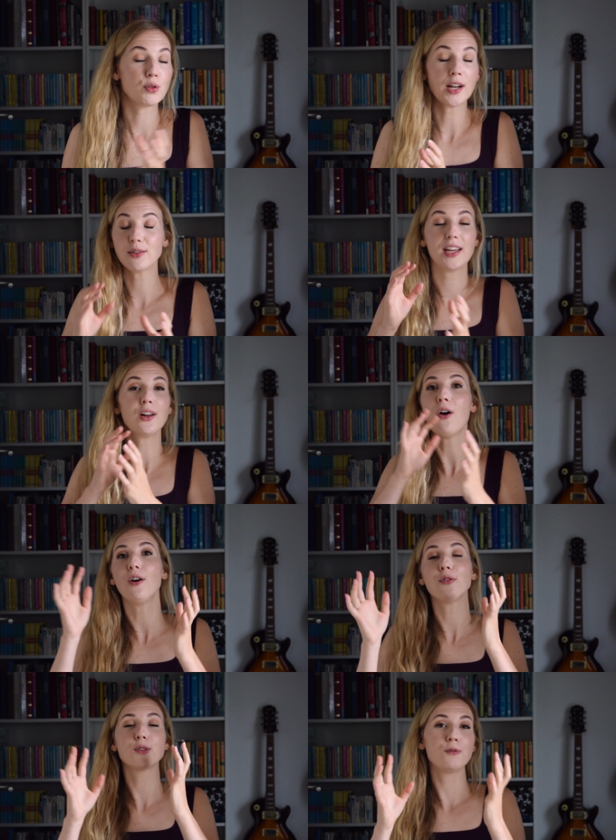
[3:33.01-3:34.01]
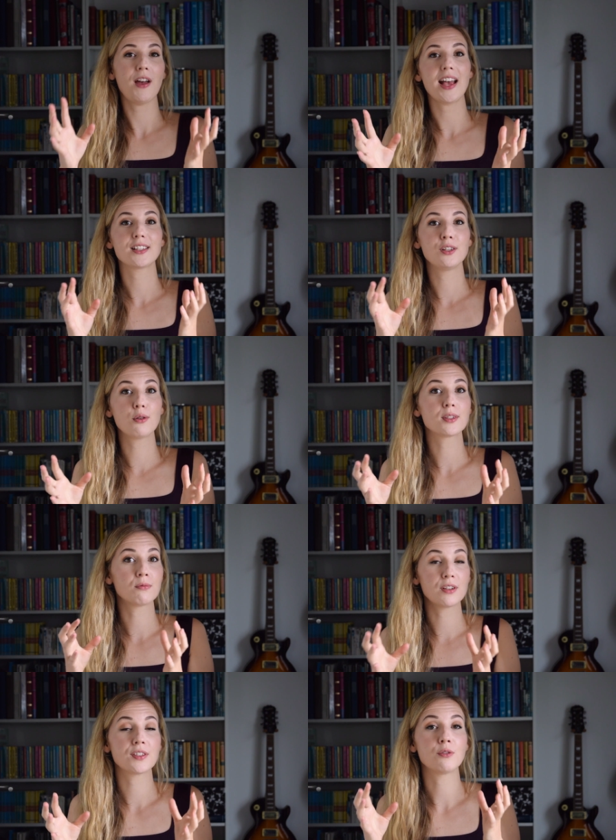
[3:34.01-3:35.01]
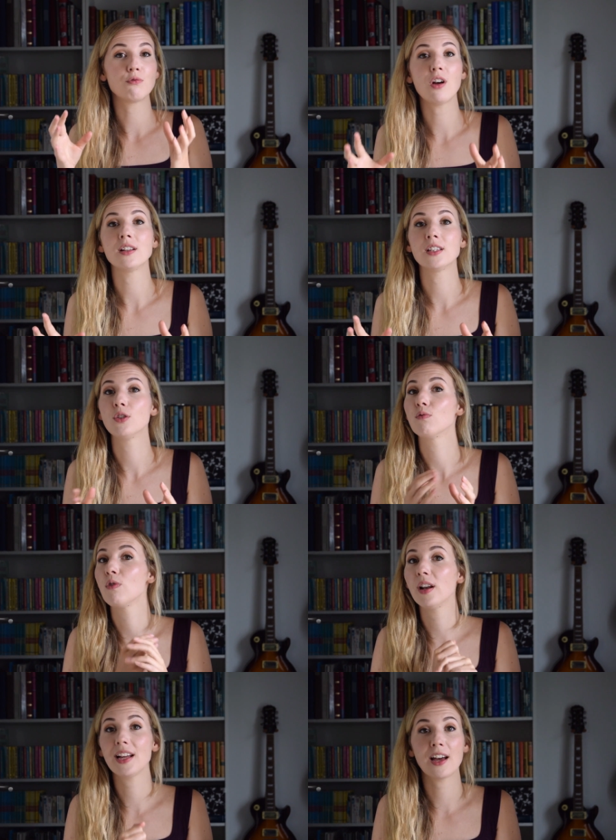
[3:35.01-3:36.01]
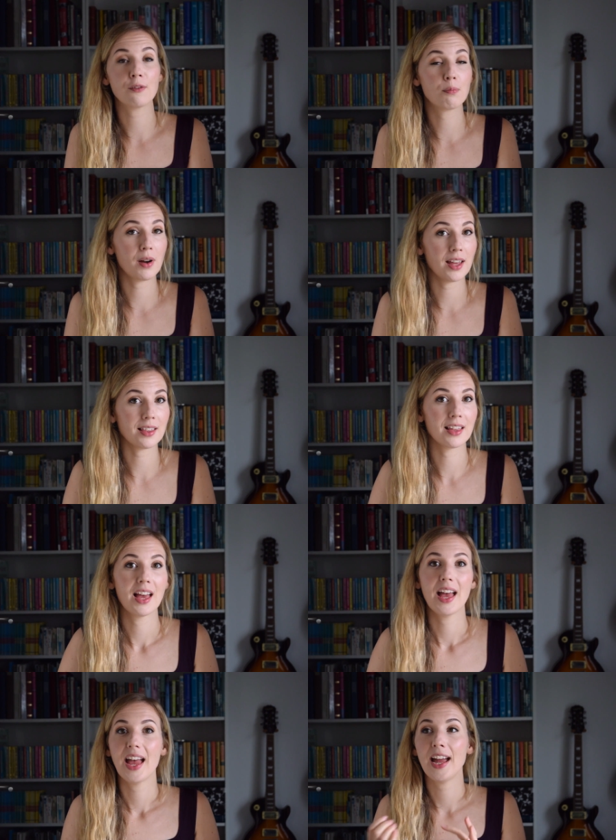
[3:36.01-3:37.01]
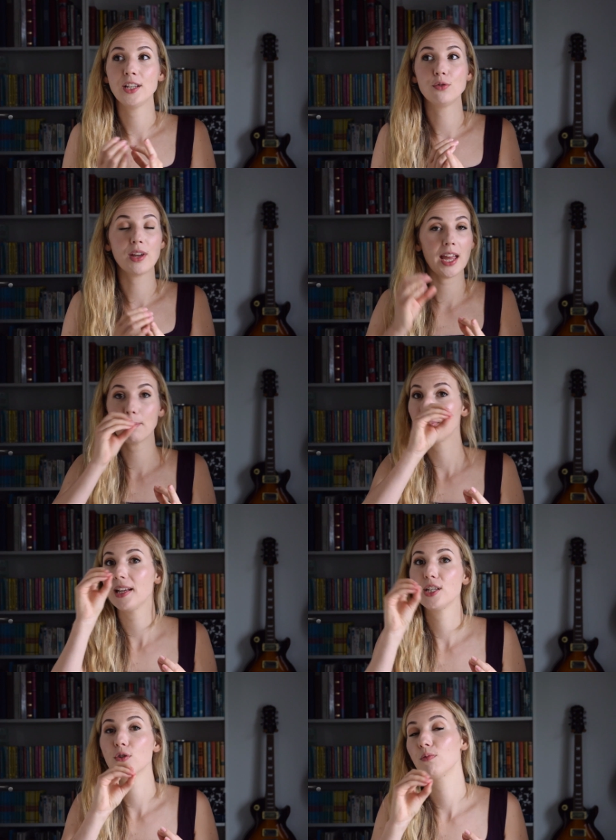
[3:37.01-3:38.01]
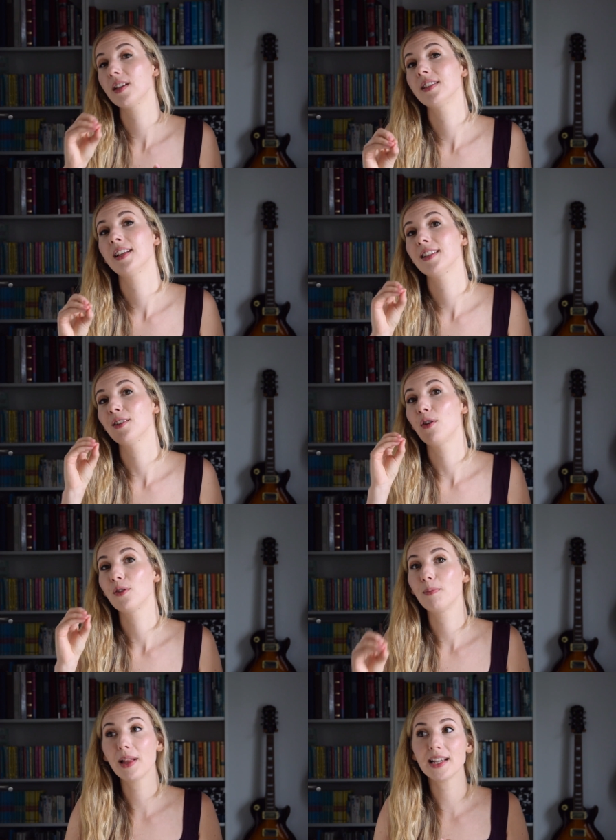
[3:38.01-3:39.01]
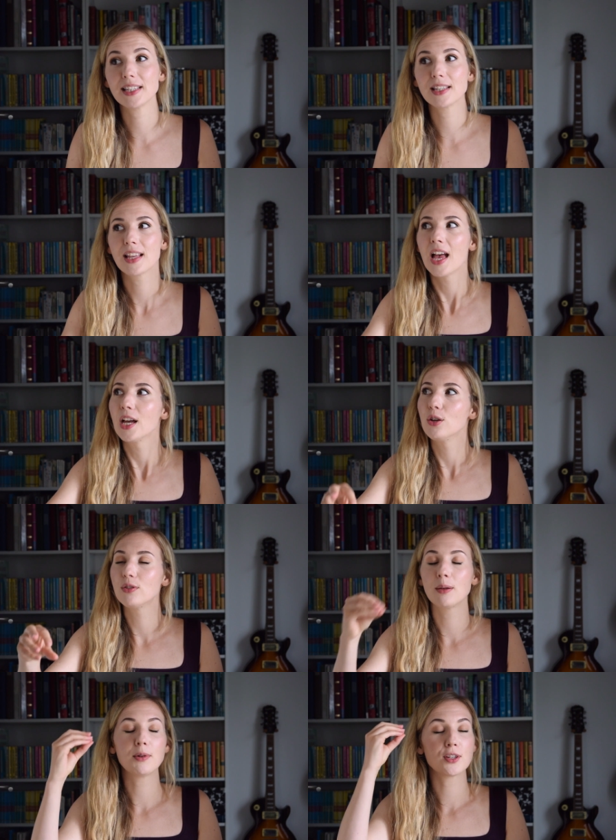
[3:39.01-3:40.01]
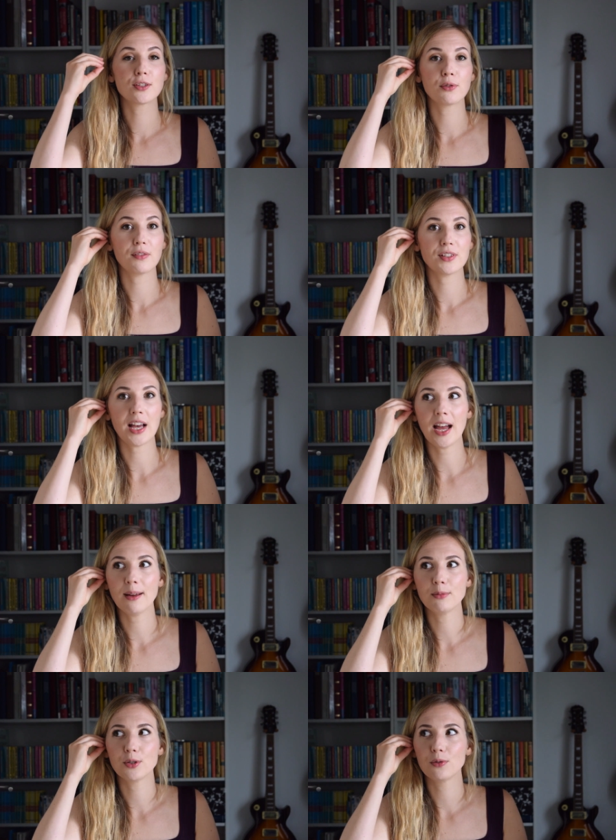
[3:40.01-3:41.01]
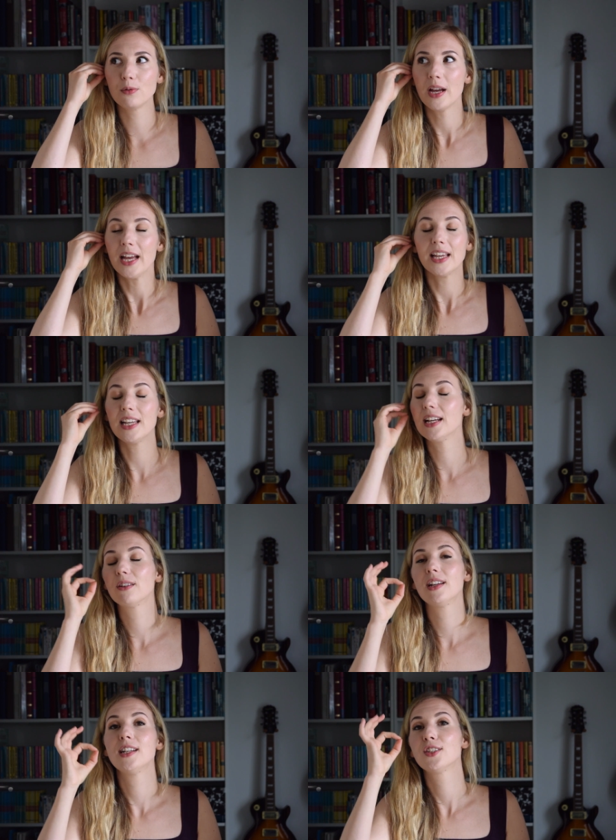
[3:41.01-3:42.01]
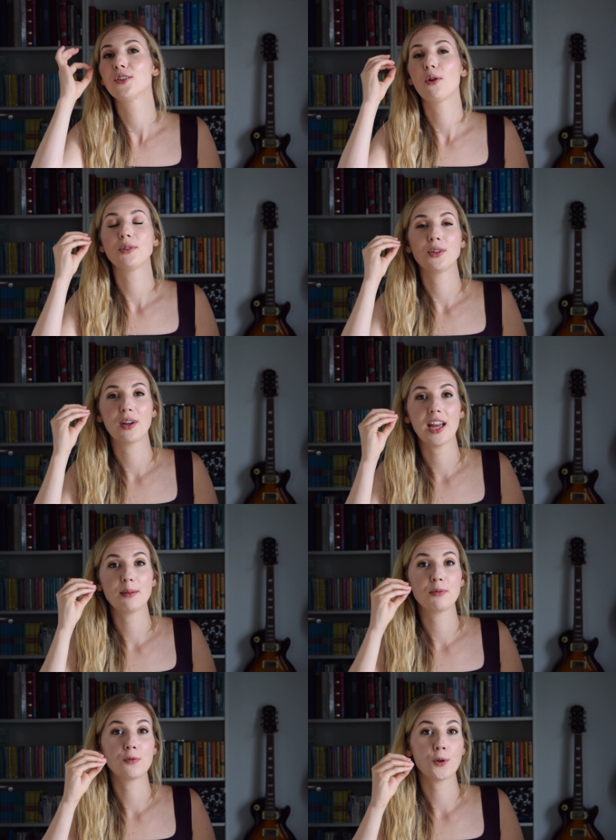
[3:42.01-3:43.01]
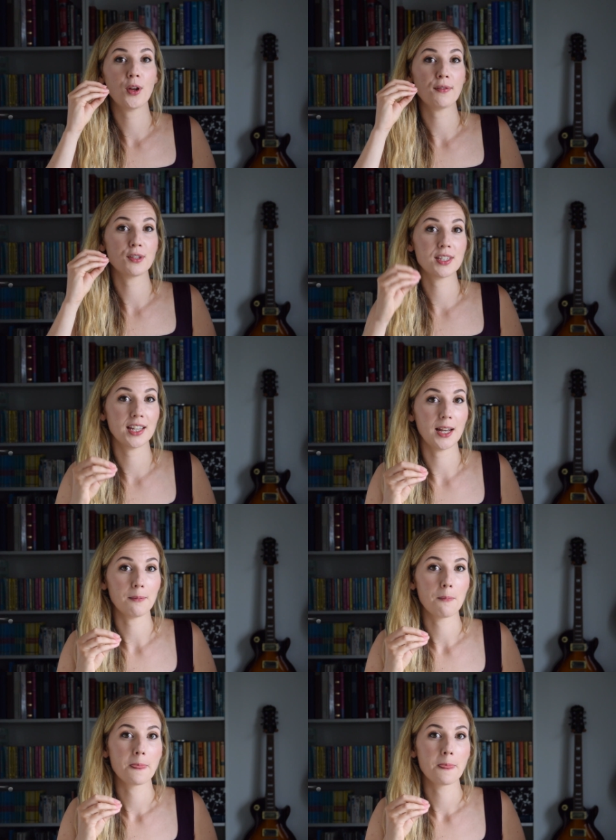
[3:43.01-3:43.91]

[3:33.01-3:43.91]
trying to hit all those fast notes and riffs and runs, and you're running out of breath, and you can't place your resonance in all the places. You simply just don't have time to hear each note in your head before you have to sing it.